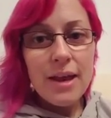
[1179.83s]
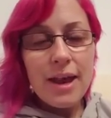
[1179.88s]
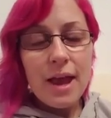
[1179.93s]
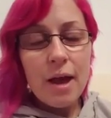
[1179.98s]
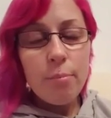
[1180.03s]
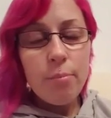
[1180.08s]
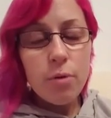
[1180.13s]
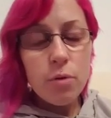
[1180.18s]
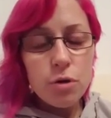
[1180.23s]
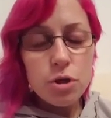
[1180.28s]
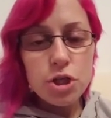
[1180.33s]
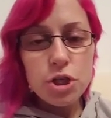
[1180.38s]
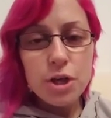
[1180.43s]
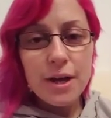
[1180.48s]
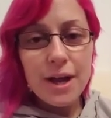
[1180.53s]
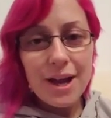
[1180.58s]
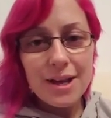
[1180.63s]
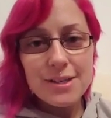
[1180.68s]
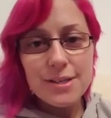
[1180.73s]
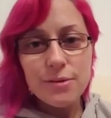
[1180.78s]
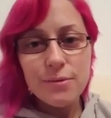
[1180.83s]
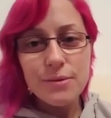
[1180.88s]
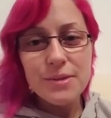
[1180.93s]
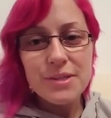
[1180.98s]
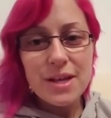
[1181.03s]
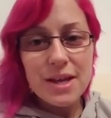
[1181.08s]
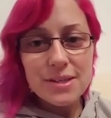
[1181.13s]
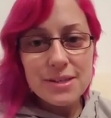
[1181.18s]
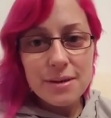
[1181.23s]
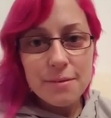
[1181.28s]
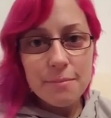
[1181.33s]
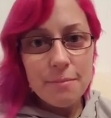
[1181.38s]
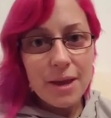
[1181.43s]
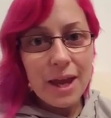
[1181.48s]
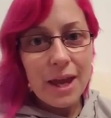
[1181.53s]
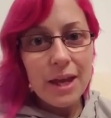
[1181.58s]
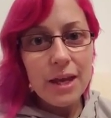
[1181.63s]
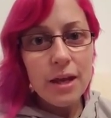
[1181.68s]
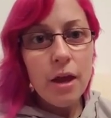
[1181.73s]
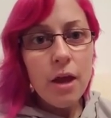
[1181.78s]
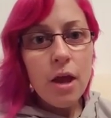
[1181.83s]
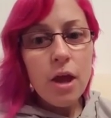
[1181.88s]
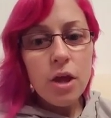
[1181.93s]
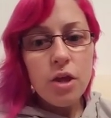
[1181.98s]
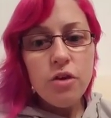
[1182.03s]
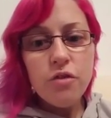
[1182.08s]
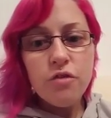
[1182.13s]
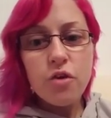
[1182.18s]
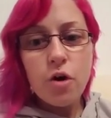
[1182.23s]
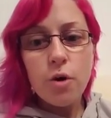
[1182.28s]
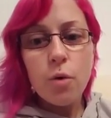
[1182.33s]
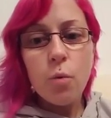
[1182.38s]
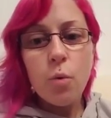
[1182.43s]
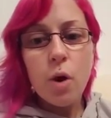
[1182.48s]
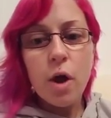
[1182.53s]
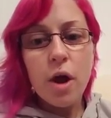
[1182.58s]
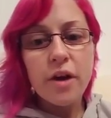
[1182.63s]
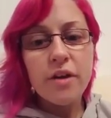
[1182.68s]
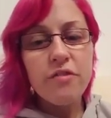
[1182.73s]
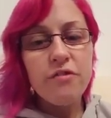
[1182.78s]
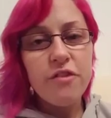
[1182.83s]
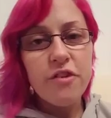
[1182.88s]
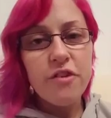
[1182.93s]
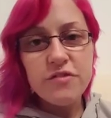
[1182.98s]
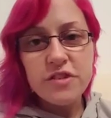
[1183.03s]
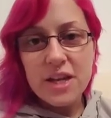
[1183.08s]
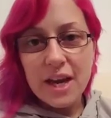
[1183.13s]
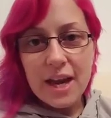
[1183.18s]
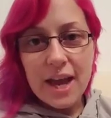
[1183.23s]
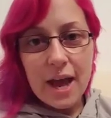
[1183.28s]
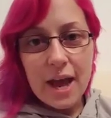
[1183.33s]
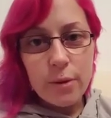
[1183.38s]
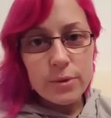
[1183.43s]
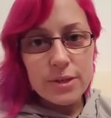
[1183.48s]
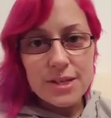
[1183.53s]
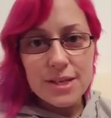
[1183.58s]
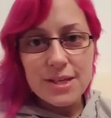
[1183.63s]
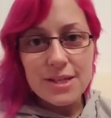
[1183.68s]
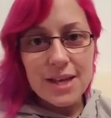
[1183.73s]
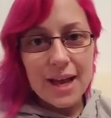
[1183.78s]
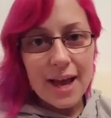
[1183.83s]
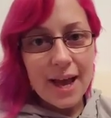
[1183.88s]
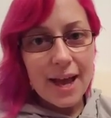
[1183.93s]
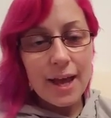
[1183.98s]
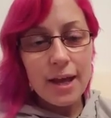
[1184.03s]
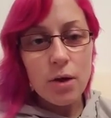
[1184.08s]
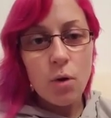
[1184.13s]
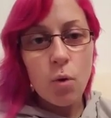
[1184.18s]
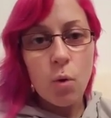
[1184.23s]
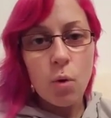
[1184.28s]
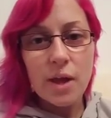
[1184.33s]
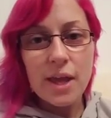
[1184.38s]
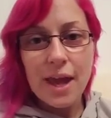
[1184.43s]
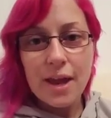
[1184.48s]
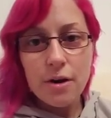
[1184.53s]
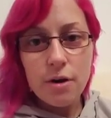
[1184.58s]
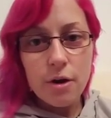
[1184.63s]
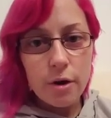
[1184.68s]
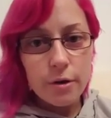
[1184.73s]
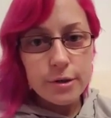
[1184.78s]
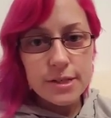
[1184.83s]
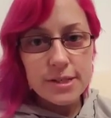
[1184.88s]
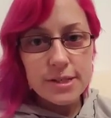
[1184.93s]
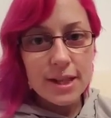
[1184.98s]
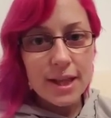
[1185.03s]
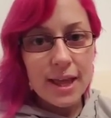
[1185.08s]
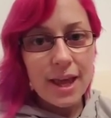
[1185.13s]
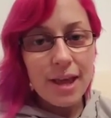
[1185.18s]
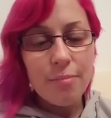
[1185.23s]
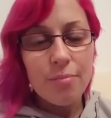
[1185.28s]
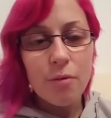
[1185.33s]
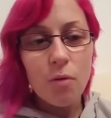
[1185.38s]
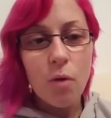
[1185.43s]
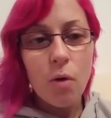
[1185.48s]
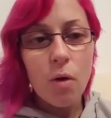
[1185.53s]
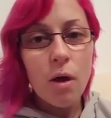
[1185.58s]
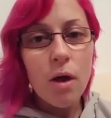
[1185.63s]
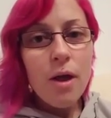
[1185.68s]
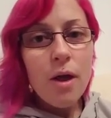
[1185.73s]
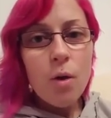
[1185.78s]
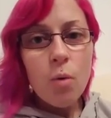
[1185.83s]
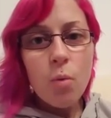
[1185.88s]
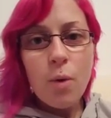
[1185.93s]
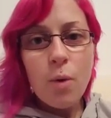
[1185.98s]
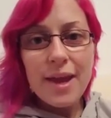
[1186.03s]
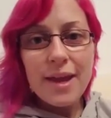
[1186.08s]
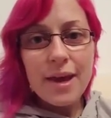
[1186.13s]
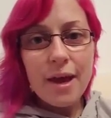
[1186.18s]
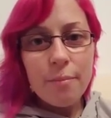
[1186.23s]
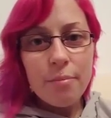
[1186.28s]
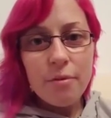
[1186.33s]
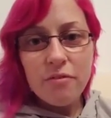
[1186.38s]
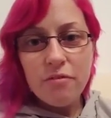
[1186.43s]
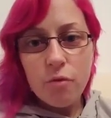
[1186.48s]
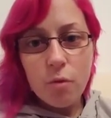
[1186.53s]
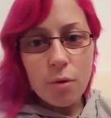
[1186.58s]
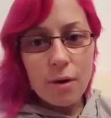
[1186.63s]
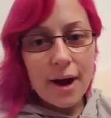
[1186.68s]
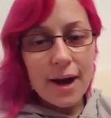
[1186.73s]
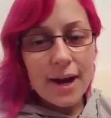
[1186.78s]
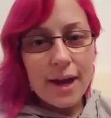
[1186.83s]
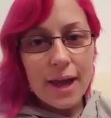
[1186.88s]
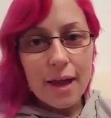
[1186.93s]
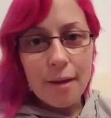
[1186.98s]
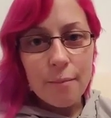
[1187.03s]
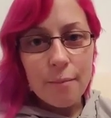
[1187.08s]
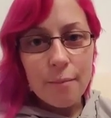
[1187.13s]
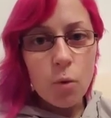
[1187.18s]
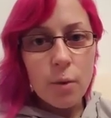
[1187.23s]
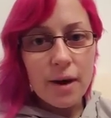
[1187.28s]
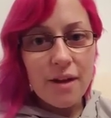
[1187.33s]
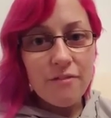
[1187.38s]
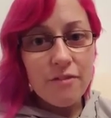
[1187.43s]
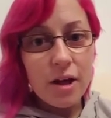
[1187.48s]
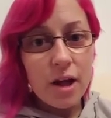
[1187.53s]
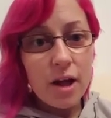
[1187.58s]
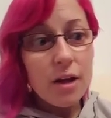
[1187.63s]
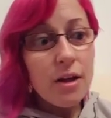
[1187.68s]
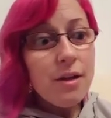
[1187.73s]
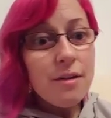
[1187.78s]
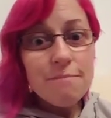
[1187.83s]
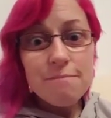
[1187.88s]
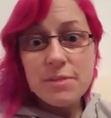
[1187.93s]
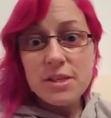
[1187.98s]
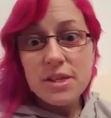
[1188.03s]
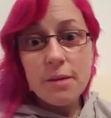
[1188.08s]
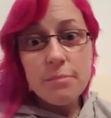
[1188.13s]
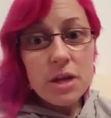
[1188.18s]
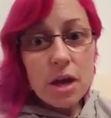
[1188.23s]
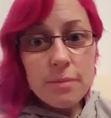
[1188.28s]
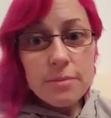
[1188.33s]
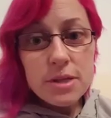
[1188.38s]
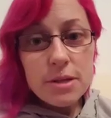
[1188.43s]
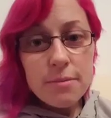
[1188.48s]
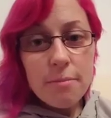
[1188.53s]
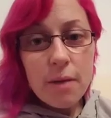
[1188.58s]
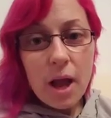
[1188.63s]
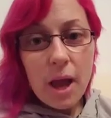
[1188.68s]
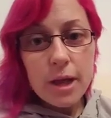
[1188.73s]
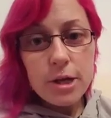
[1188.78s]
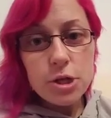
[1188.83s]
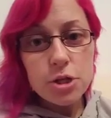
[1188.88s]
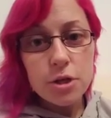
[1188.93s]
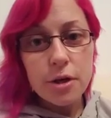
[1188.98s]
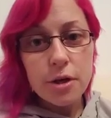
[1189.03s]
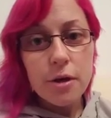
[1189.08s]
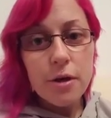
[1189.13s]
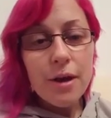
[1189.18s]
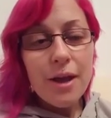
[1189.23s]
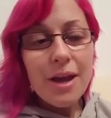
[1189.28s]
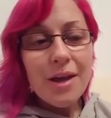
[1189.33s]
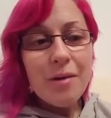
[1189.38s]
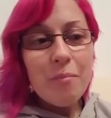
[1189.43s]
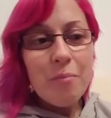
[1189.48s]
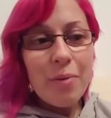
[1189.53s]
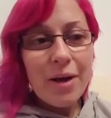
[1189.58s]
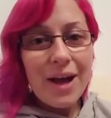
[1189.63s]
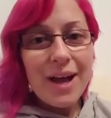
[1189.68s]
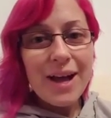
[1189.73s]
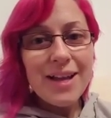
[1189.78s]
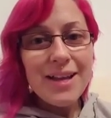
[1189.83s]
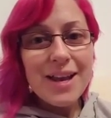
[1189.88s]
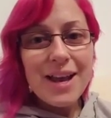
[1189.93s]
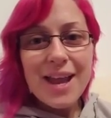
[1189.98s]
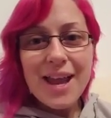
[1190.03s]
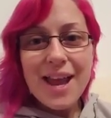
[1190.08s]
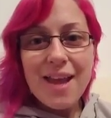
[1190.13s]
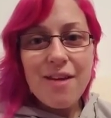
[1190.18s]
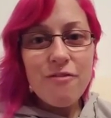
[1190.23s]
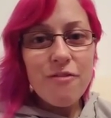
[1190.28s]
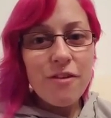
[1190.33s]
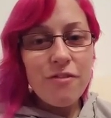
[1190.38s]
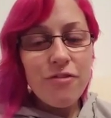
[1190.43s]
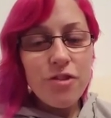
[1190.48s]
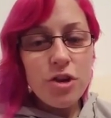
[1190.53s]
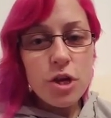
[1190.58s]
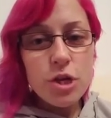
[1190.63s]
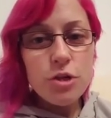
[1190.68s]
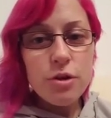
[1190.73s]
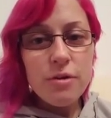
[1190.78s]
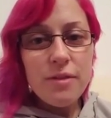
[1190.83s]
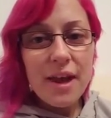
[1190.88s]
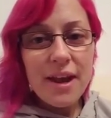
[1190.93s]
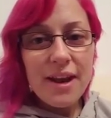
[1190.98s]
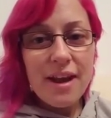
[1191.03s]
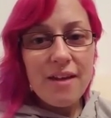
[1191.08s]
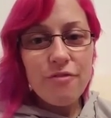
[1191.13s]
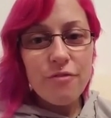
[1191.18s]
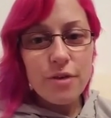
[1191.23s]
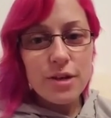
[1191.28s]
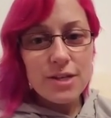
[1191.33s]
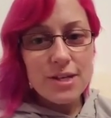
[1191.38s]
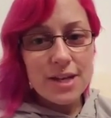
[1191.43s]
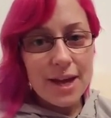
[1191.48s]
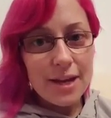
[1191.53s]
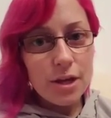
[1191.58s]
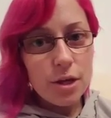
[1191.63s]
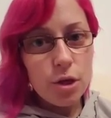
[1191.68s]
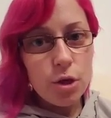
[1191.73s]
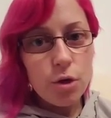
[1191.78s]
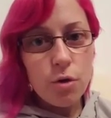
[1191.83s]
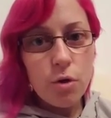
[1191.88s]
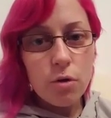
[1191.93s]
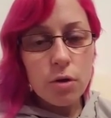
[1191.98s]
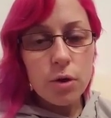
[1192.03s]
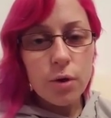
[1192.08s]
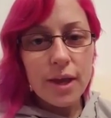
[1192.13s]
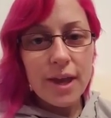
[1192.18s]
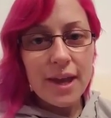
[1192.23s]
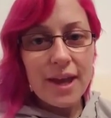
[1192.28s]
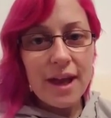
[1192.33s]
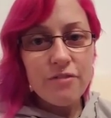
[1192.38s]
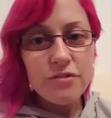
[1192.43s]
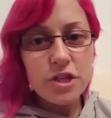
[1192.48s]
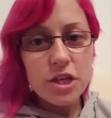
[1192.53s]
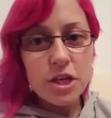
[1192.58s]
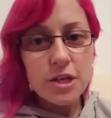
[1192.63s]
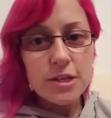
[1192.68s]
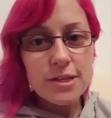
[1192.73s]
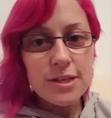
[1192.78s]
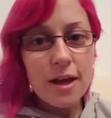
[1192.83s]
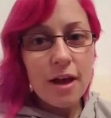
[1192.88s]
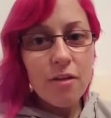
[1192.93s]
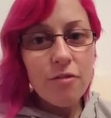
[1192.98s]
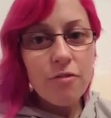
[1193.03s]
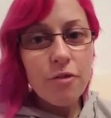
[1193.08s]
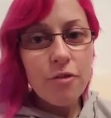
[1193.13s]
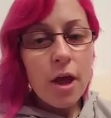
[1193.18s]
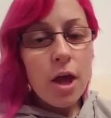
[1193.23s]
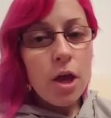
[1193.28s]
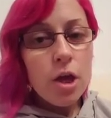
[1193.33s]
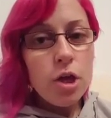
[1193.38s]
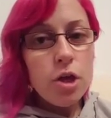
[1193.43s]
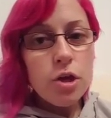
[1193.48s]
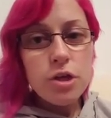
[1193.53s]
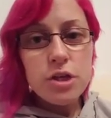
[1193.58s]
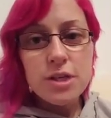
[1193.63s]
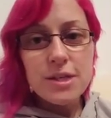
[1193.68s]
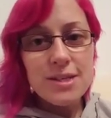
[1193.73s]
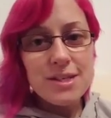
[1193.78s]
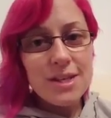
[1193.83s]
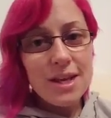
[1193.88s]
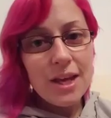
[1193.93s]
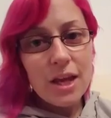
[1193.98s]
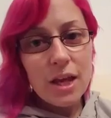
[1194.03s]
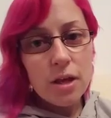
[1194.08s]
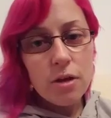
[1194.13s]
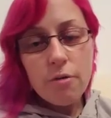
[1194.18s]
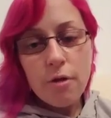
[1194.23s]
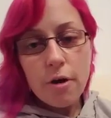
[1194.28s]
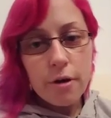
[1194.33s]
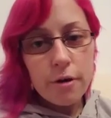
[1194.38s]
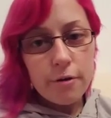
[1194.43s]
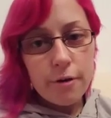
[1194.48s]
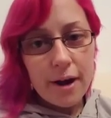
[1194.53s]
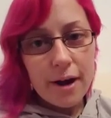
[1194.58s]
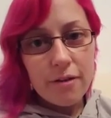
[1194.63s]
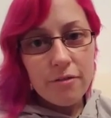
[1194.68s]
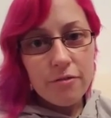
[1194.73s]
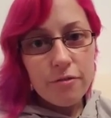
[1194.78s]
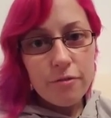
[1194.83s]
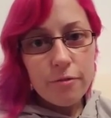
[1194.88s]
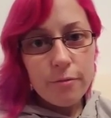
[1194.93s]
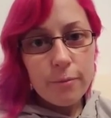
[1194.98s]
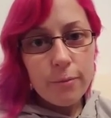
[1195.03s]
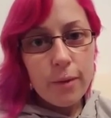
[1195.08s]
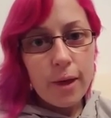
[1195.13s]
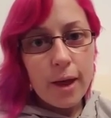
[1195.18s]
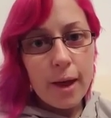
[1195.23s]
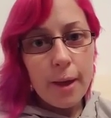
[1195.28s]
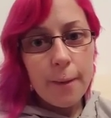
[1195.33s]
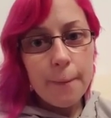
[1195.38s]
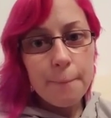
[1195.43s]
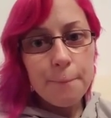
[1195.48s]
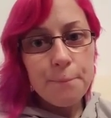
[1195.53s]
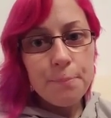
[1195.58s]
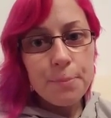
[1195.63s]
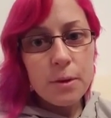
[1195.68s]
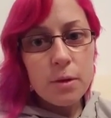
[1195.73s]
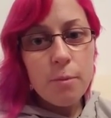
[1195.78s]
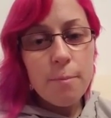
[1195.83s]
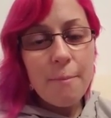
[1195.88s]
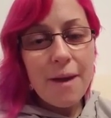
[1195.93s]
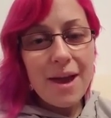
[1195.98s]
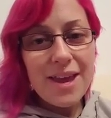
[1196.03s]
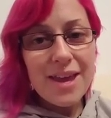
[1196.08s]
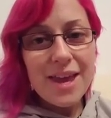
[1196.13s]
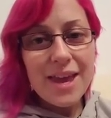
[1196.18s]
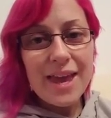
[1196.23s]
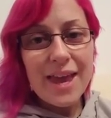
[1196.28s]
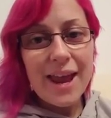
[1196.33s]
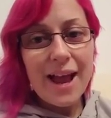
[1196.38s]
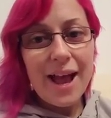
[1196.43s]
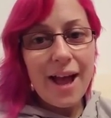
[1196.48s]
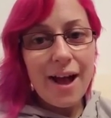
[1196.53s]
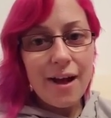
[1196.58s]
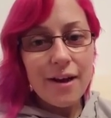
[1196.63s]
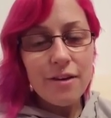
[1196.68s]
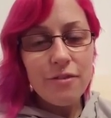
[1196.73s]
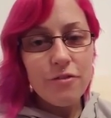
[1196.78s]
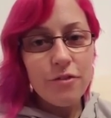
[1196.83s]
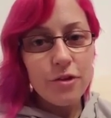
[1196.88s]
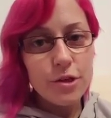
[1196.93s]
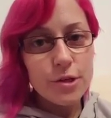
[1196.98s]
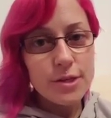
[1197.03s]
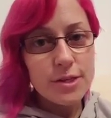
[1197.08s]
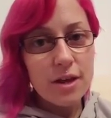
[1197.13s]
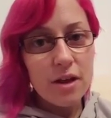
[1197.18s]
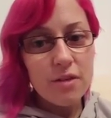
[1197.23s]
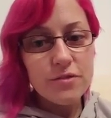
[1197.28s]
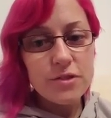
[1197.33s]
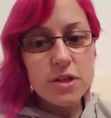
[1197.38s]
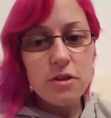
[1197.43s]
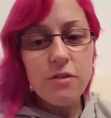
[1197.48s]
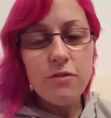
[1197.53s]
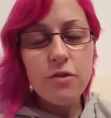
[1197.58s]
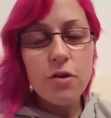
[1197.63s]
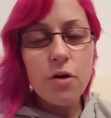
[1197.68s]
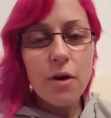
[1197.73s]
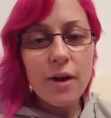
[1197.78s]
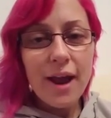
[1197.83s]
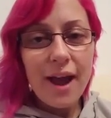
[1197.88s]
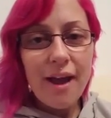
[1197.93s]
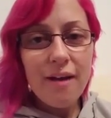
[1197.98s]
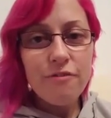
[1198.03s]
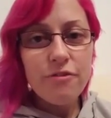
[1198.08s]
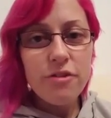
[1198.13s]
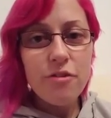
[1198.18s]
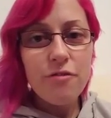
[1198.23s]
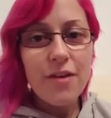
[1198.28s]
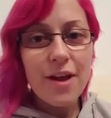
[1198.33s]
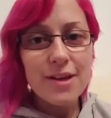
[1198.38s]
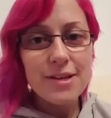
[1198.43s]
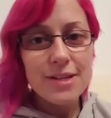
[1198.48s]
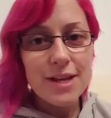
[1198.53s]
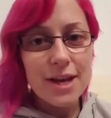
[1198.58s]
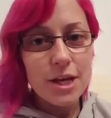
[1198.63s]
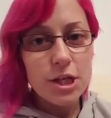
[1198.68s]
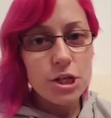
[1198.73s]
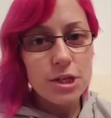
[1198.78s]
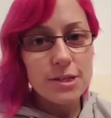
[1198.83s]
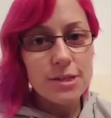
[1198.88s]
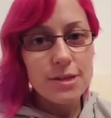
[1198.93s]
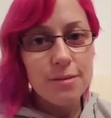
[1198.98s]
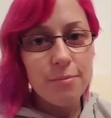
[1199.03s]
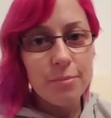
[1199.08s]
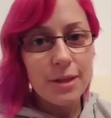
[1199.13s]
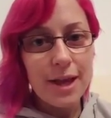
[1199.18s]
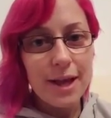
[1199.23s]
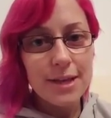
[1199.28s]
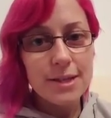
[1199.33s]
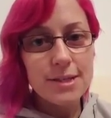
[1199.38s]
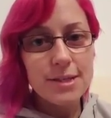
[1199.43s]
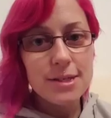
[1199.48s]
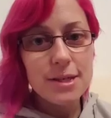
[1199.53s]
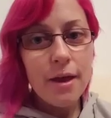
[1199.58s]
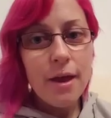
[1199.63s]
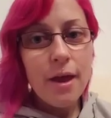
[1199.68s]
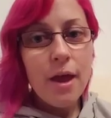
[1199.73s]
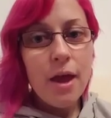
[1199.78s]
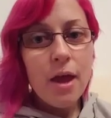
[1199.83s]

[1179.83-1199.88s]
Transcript: Now, push and hustle doesn't mean you've got to work 15 hours a day or get no sleep or wake up at 4 a.m. or whatever. Sometimes it might do. But if you do that every day and you're not looking after yourself, you're just digging your own grave. Yeah, you're making it harder for yourself. So you've got to have your foundations in place.